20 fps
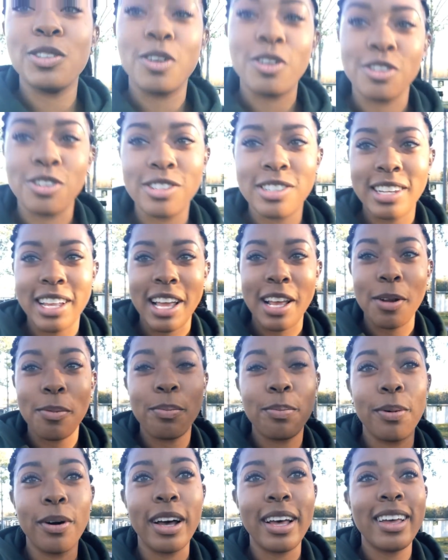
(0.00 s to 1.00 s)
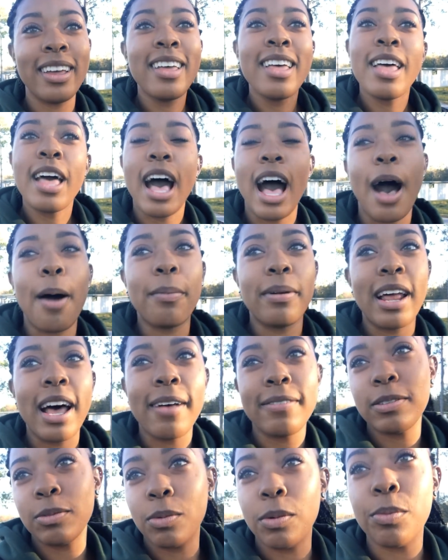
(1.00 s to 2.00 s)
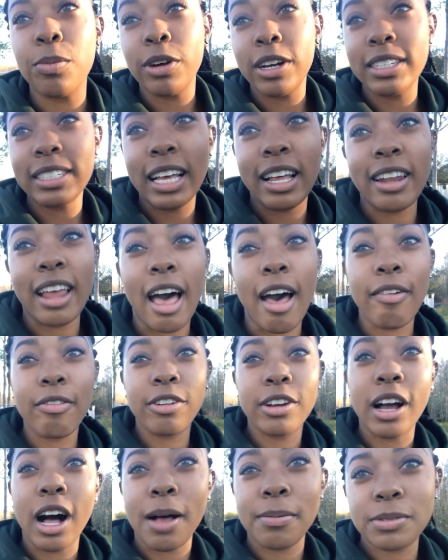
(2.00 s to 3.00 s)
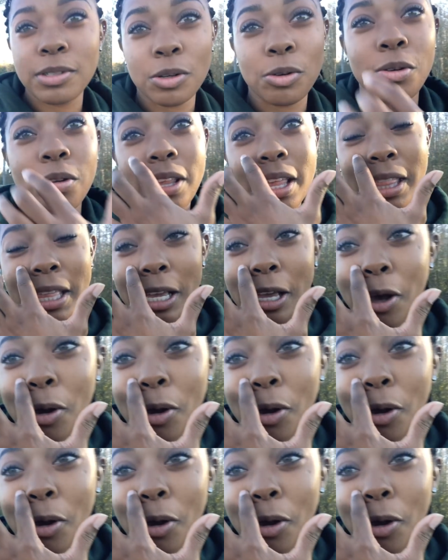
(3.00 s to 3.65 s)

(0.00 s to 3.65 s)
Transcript: you'll understand, but I'm gonna have someone break down every obstacle that they